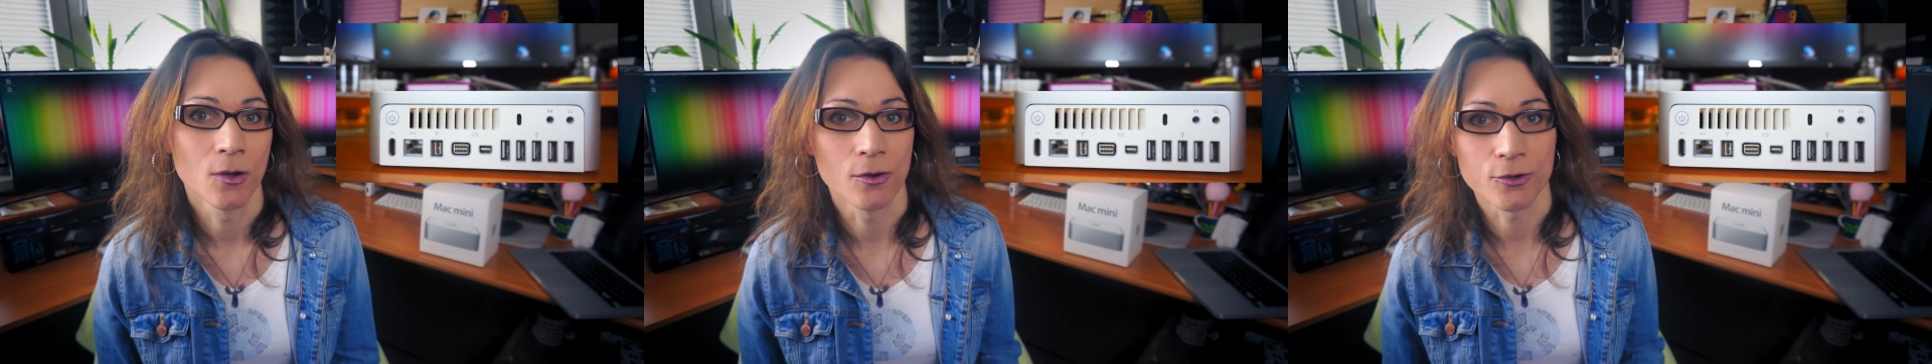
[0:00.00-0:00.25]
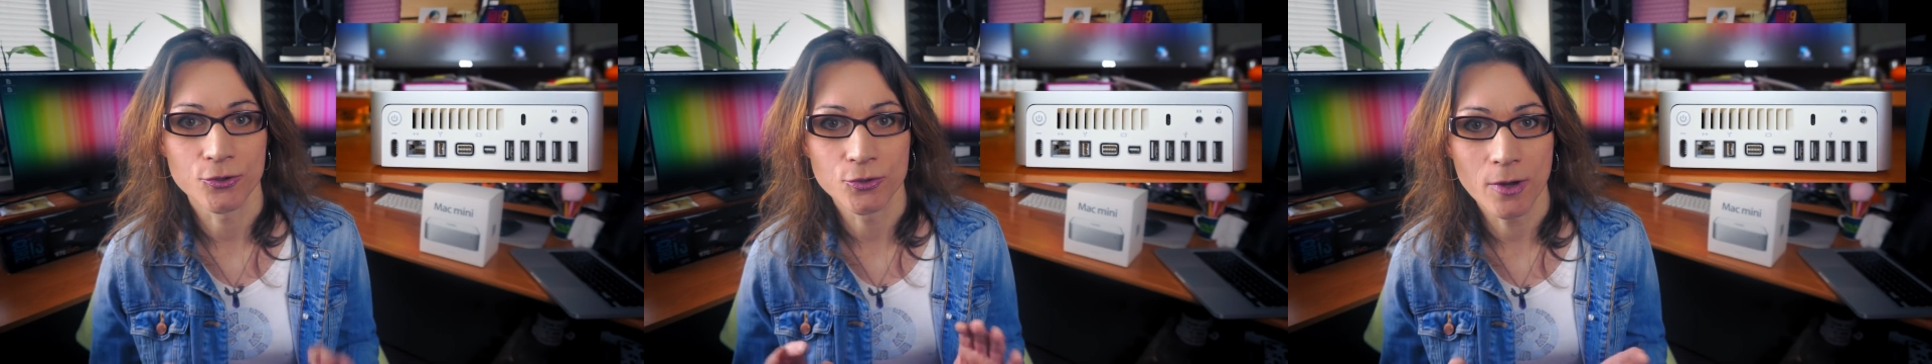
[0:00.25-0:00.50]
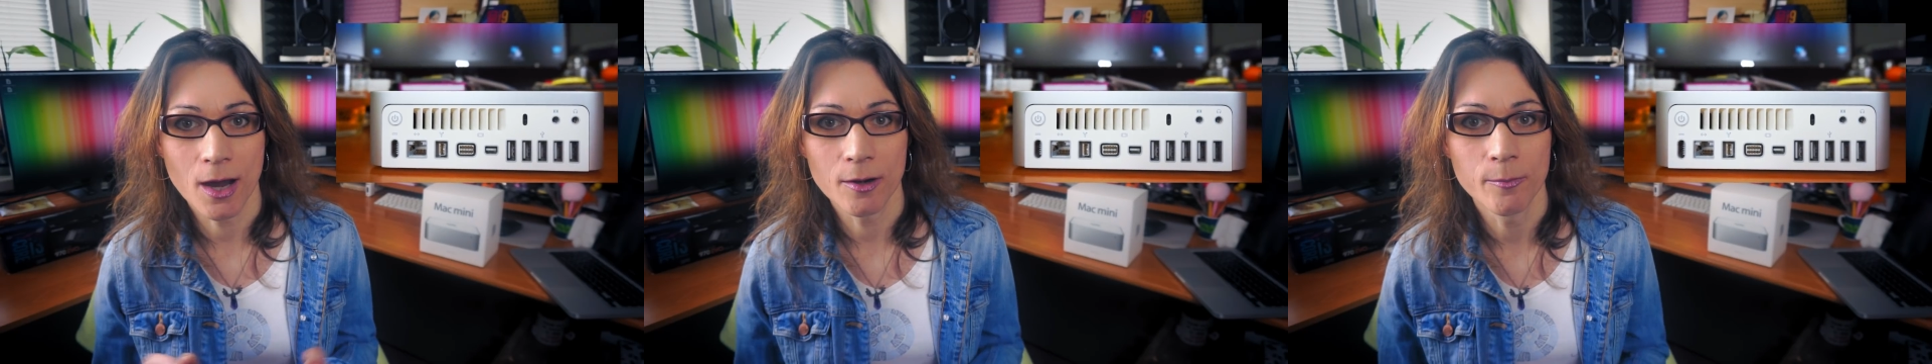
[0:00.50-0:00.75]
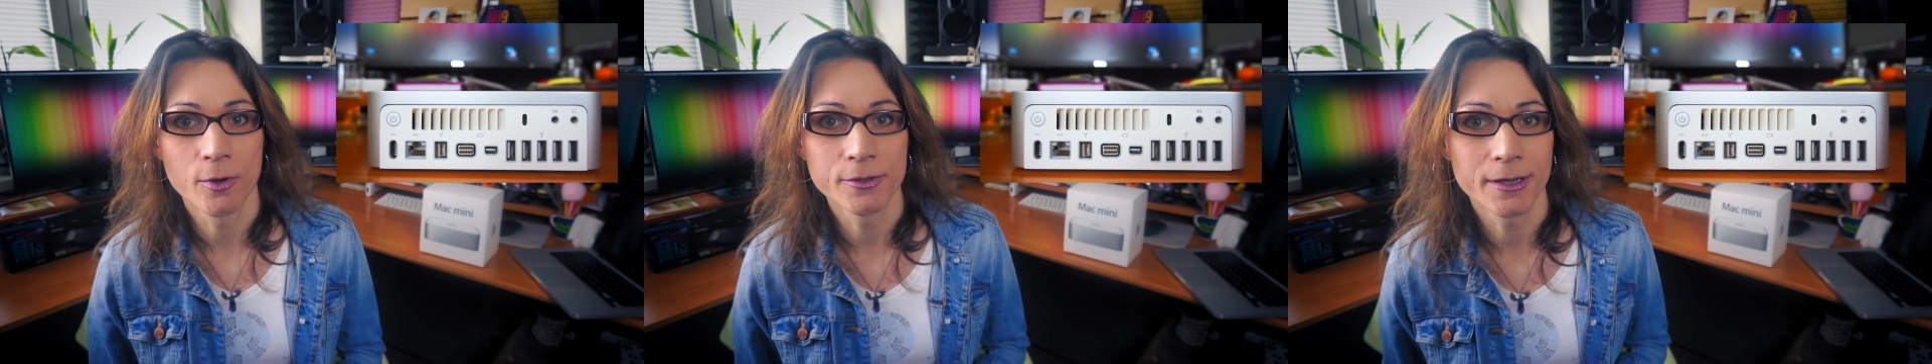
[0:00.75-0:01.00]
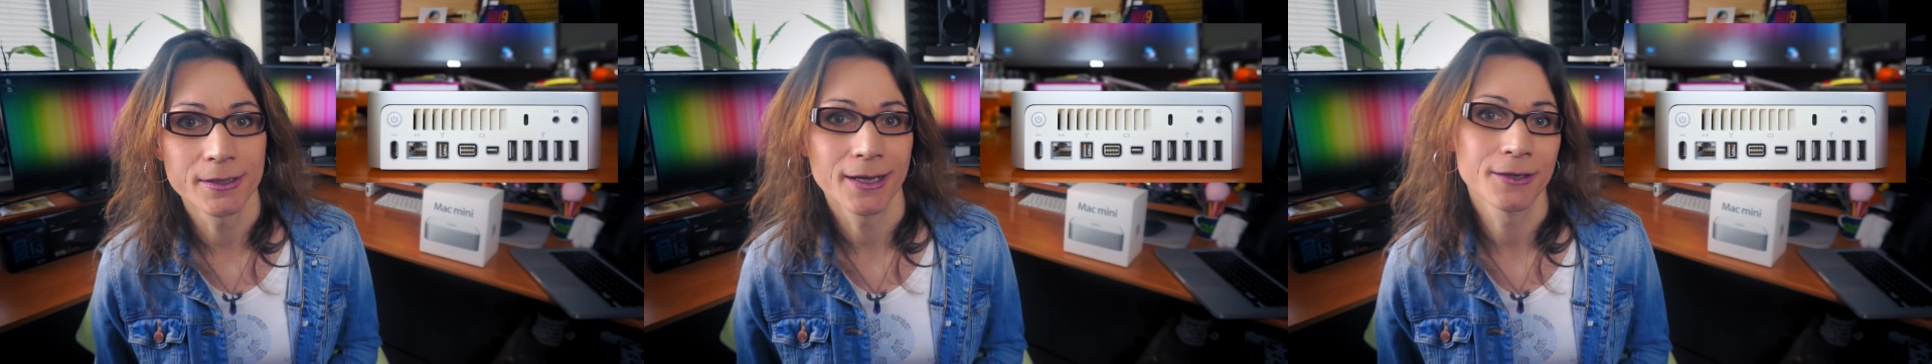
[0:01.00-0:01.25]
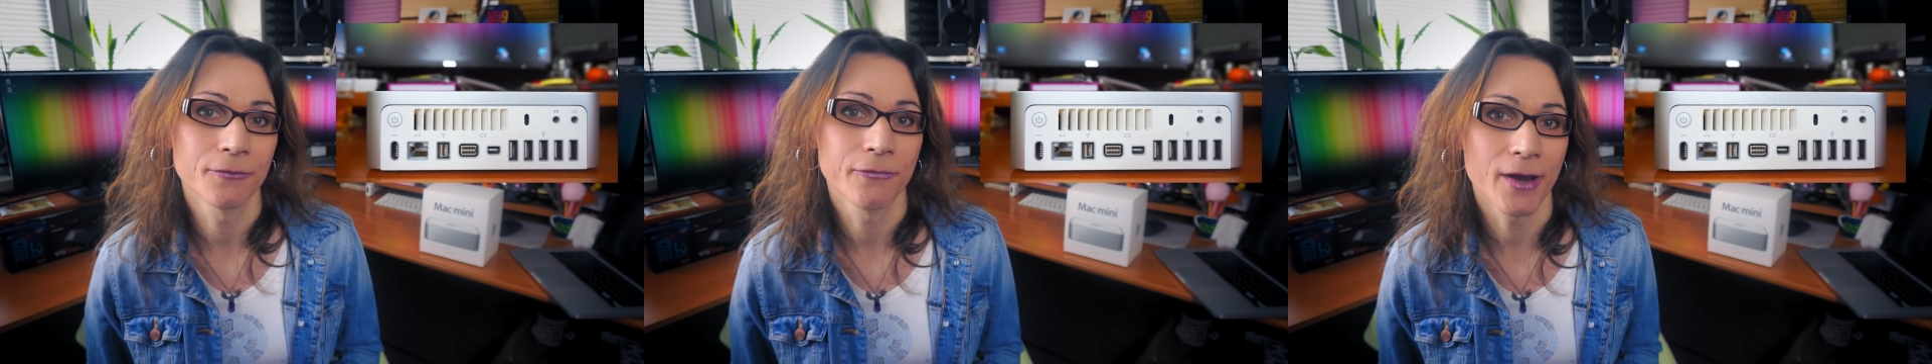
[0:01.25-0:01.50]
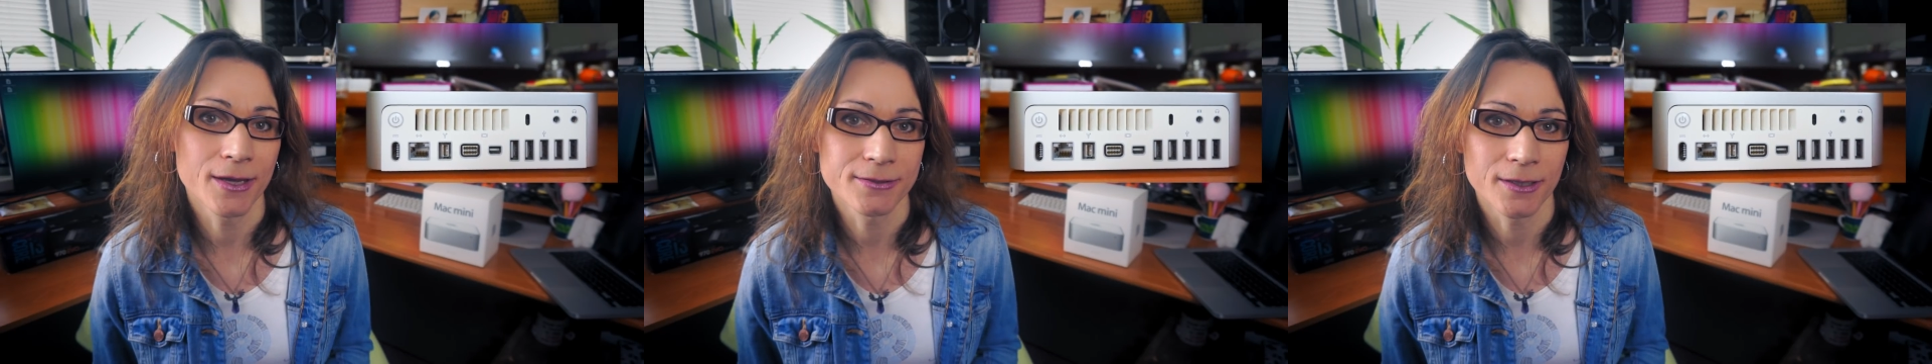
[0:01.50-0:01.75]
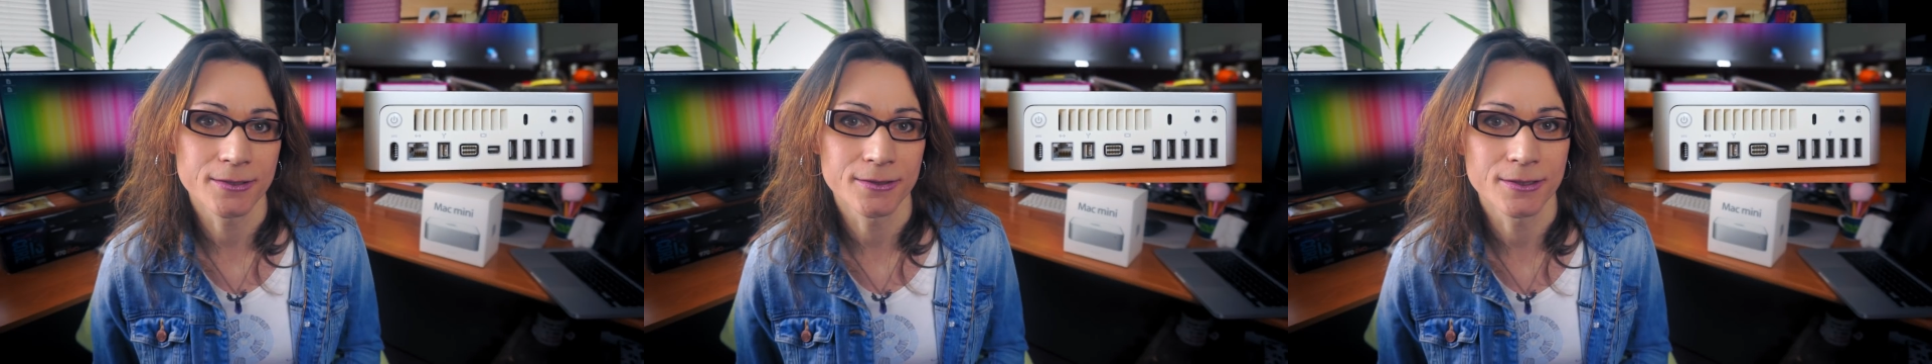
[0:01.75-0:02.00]
or dual modern and
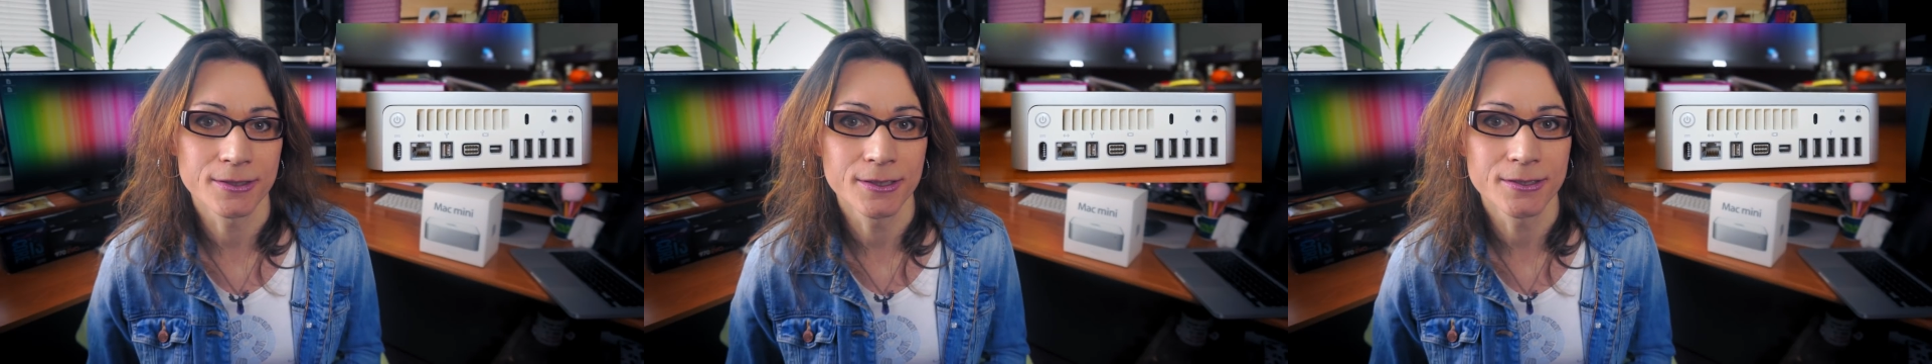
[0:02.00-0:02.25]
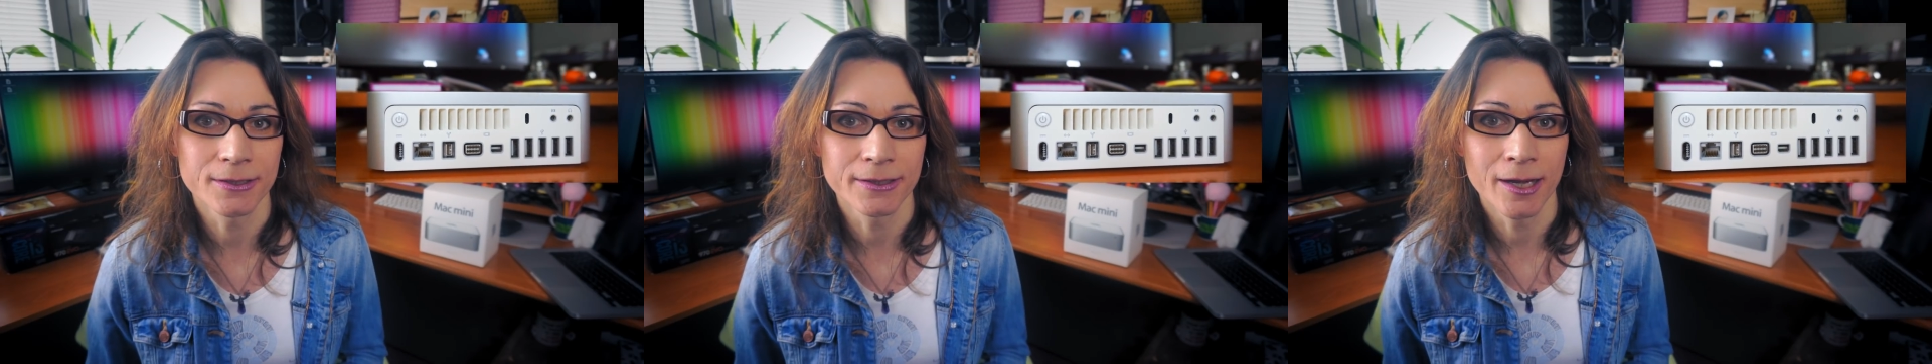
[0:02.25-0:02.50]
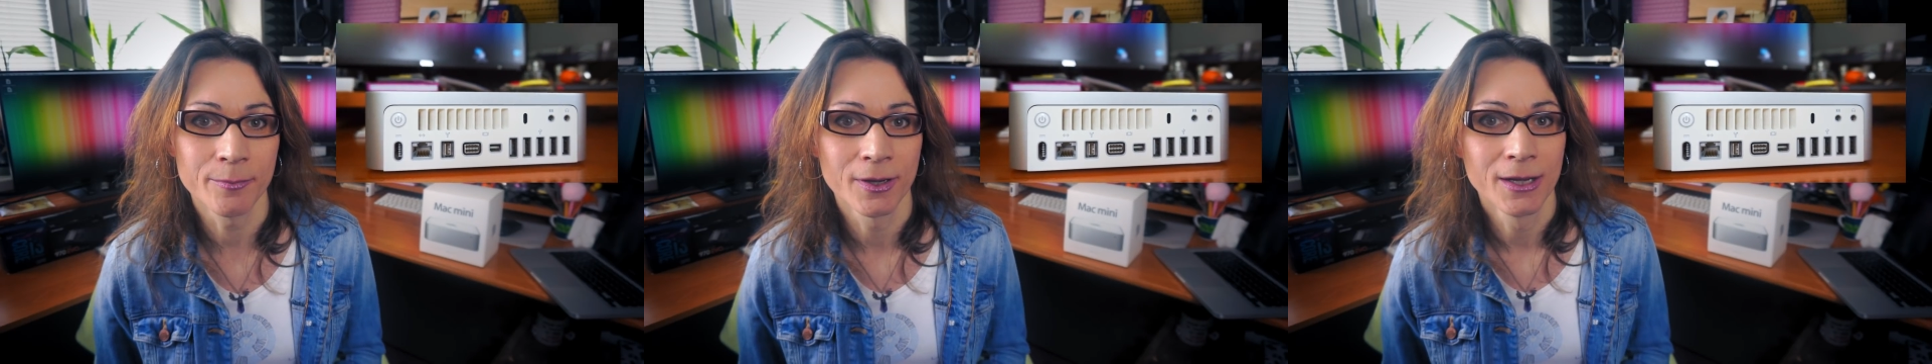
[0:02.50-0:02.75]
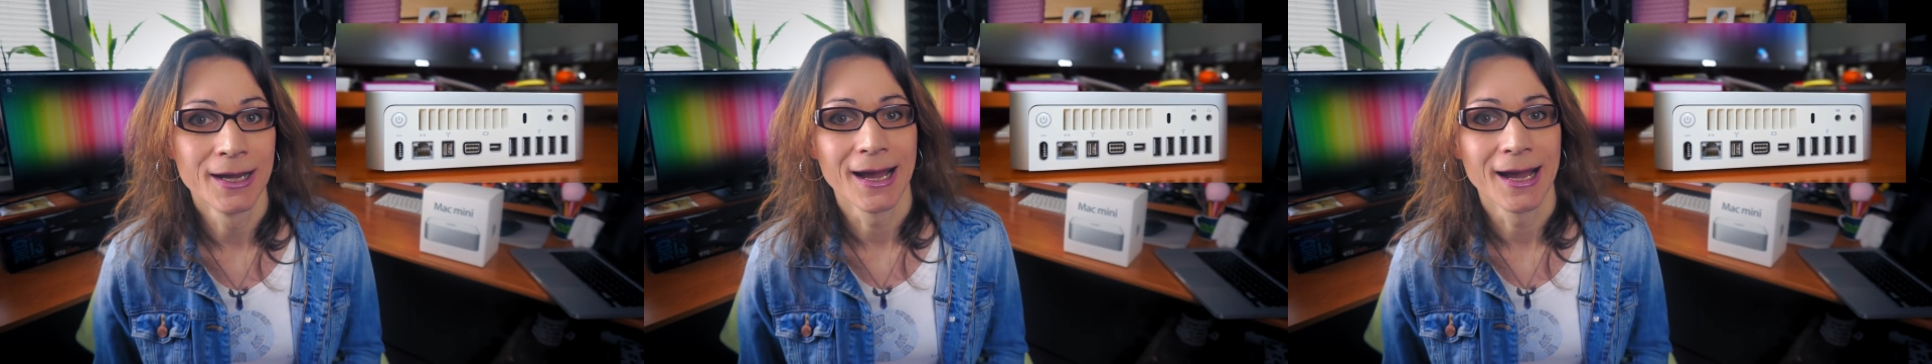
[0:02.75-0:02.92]
fast SSD setup